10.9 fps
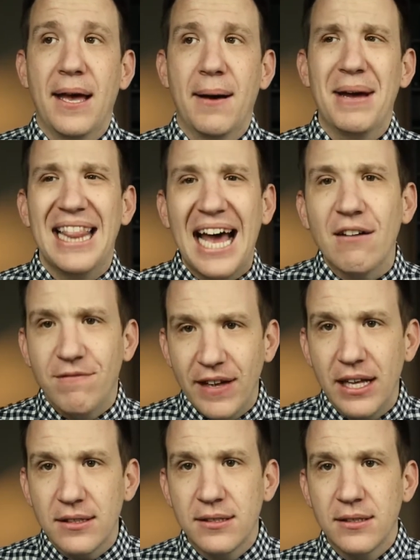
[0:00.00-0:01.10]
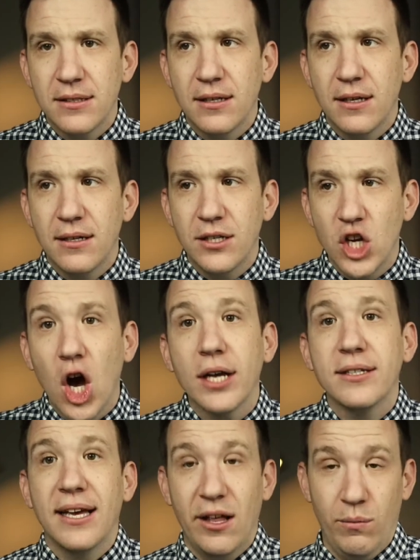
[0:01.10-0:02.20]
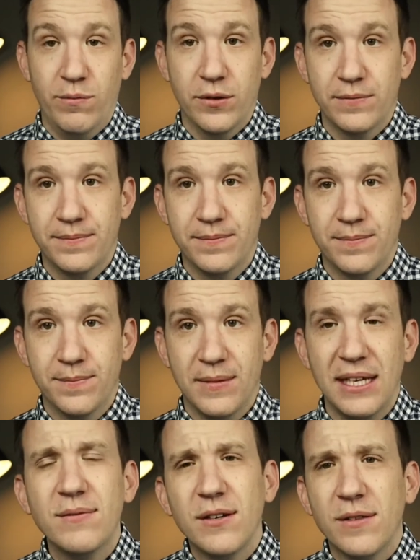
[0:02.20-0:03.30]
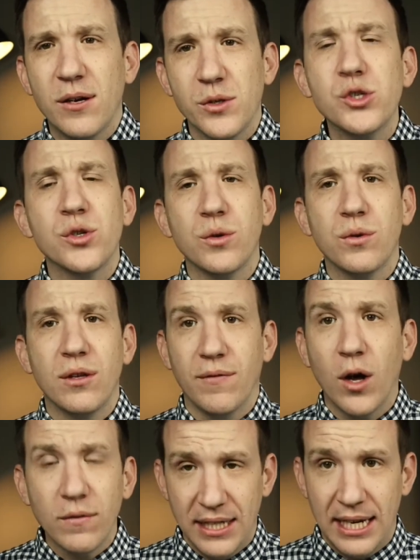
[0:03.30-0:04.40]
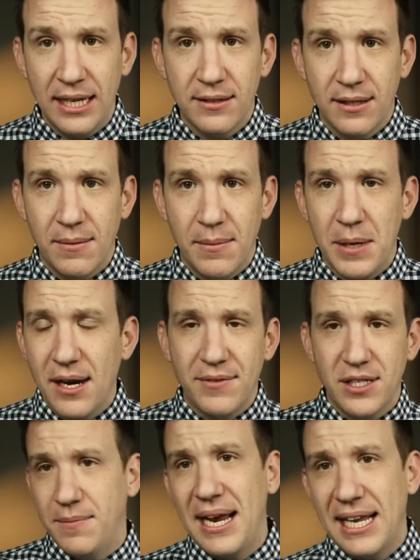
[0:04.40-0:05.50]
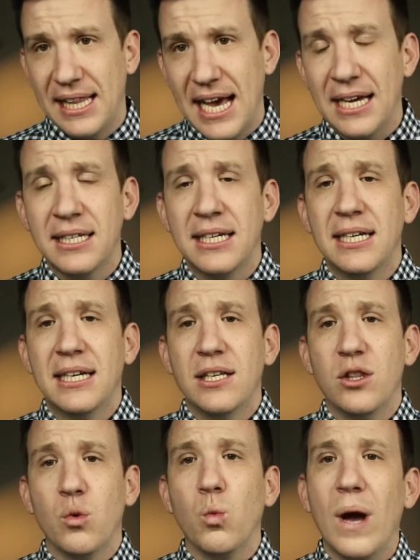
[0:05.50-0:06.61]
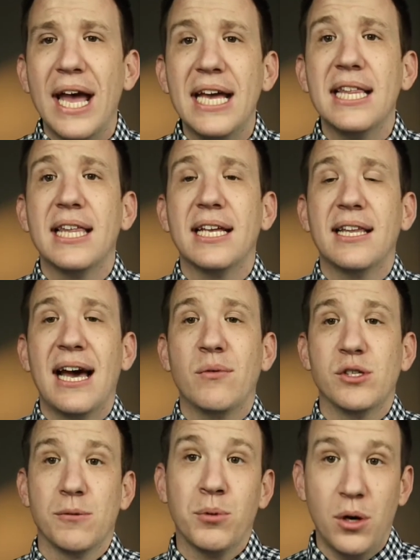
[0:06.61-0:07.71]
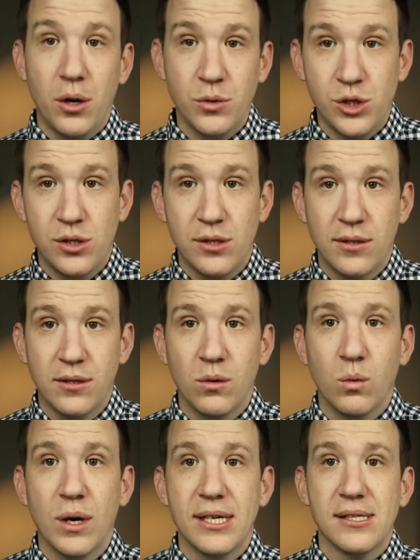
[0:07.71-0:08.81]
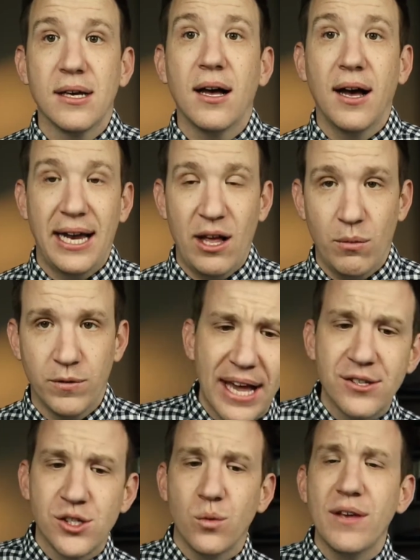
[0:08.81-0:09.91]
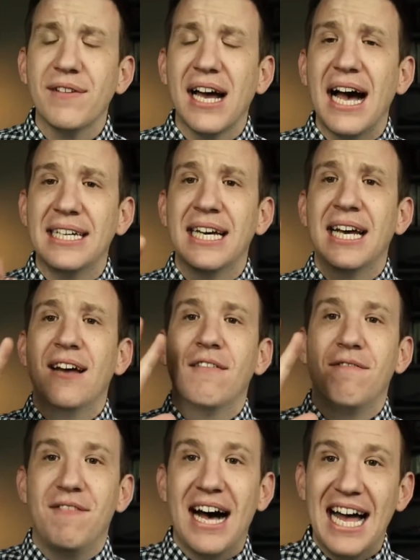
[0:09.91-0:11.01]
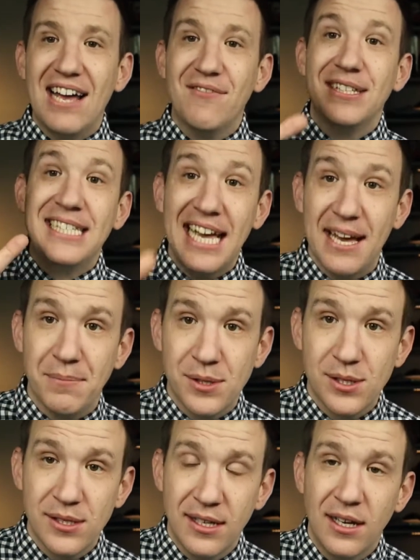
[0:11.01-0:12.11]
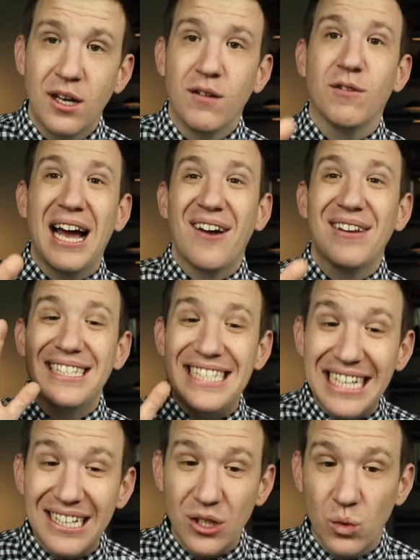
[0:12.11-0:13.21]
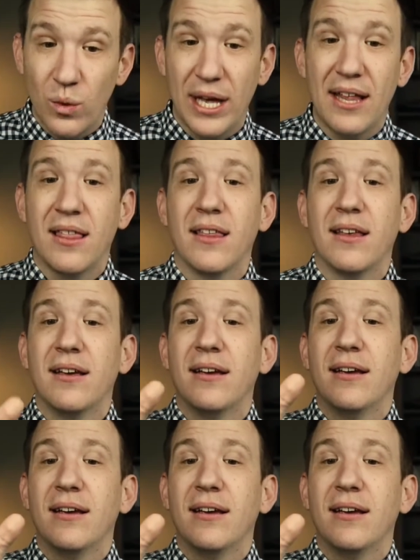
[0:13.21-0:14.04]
And that felt not helpful. Even if there was truth involved in it, I'm not even debating that, the way that that was approached was unhelpful. Okay, so we've got 5 tips for how to deal with